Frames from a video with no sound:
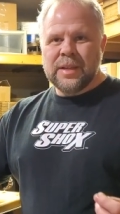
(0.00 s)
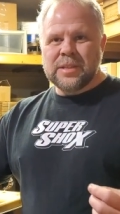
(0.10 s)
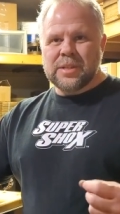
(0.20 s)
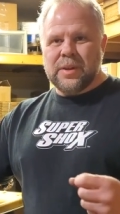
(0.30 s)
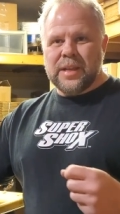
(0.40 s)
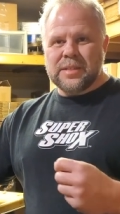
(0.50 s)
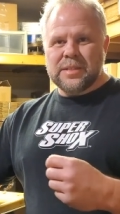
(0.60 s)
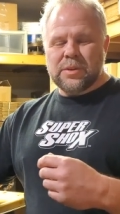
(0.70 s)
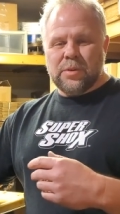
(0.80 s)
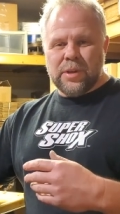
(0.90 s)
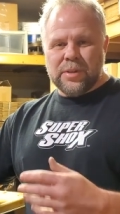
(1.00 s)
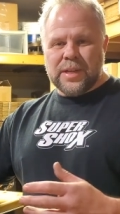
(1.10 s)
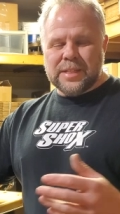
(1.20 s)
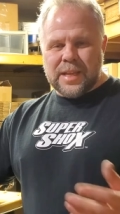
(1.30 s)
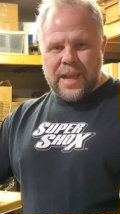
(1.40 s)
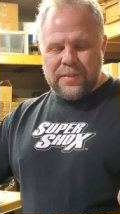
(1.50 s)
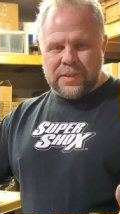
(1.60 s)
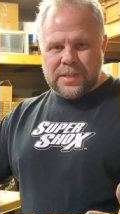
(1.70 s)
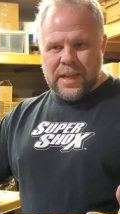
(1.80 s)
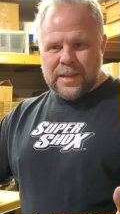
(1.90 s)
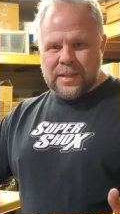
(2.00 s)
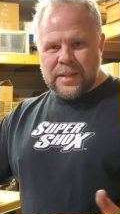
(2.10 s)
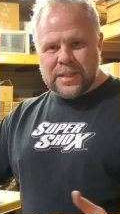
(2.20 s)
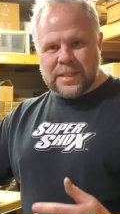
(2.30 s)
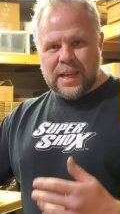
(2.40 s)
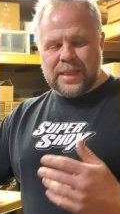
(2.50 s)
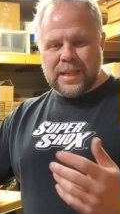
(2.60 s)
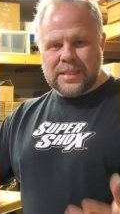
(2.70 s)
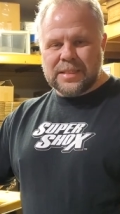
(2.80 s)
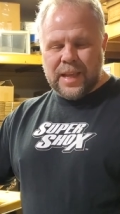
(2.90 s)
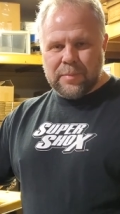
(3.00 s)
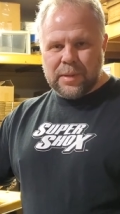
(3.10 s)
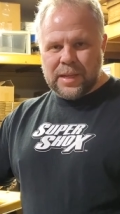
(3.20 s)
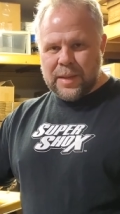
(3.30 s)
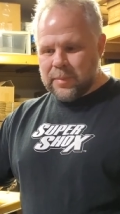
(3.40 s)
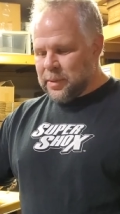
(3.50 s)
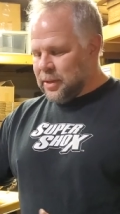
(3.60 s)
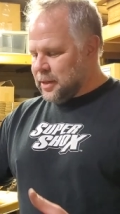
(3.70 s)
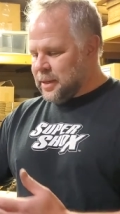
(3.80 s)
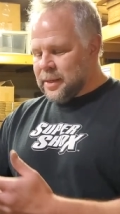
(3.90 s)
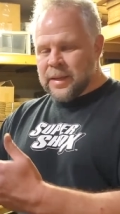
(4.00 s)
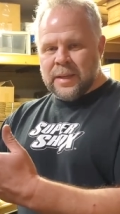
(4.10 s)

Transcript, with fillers: So as oil gets cavitated, it's got less dampening capability.